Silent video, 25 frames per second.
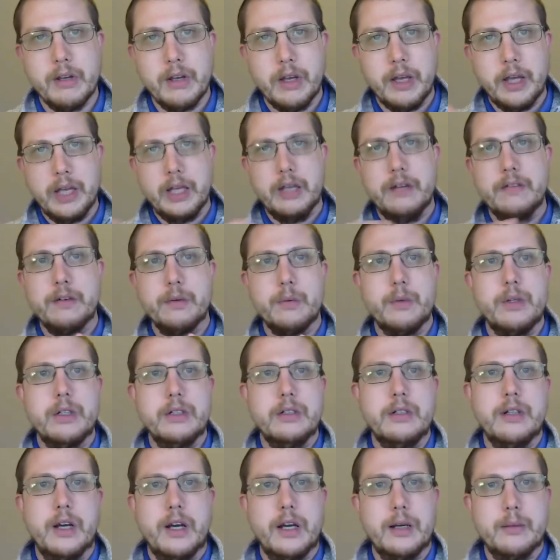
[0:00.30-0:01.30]
Hey
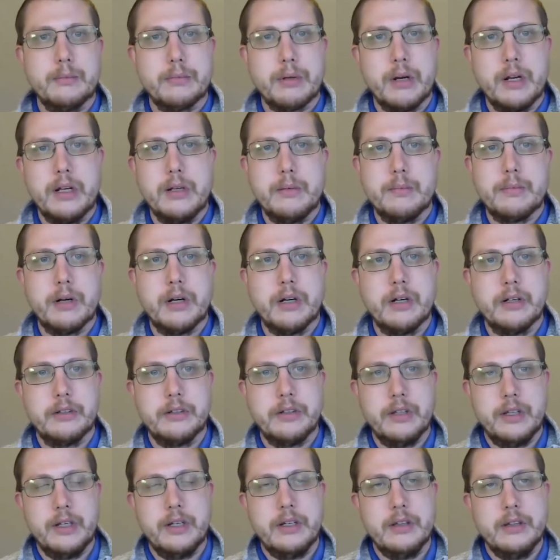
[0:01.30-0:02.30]
everyone, I'm Brian Parks,
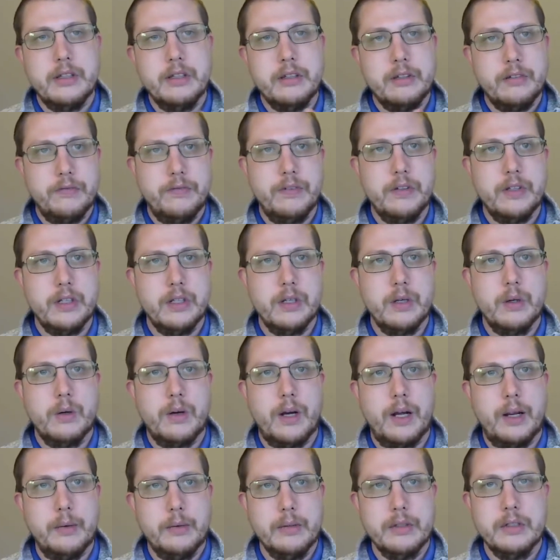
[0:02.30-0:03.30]
and in this video
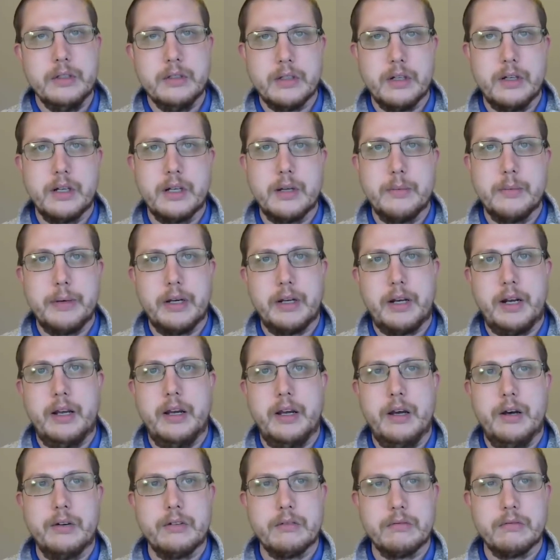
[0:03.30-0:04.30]
I want to talk about
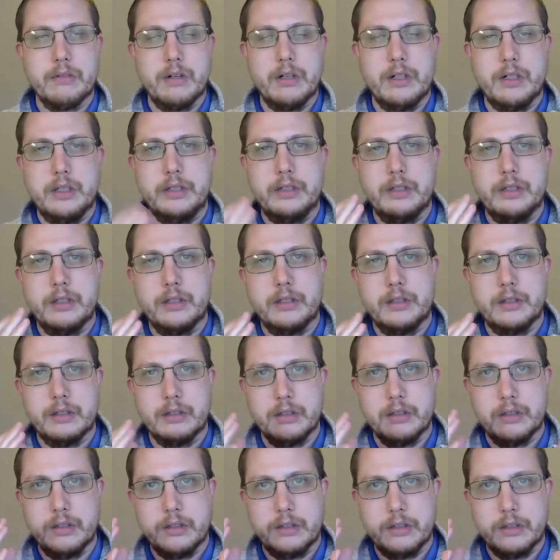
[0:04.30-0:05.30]
how to run
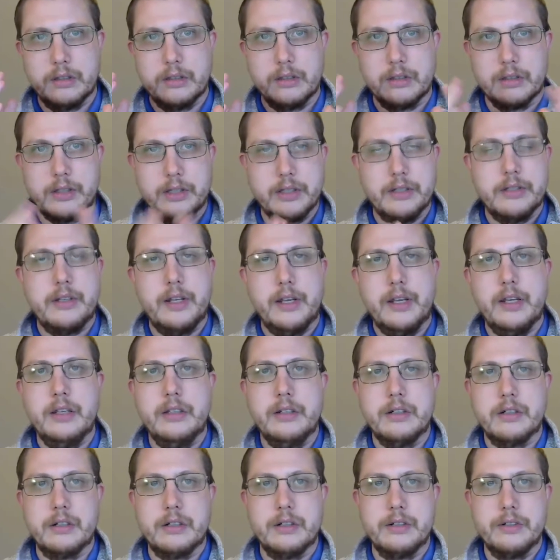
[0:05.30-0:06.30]

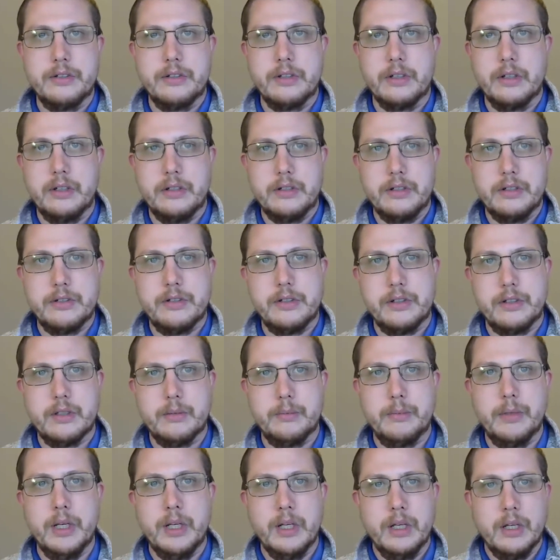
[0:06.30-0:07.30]
containers on your
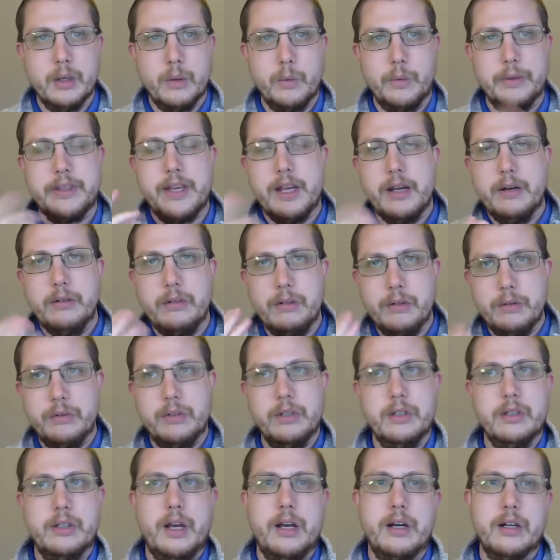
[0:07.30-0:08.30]
system without
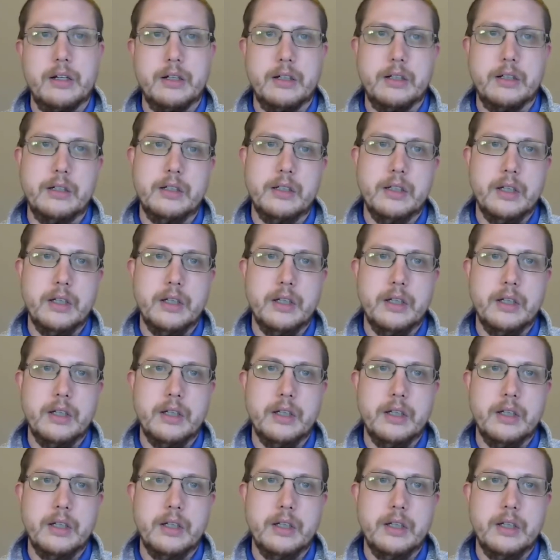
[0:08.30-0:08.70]
using Docker.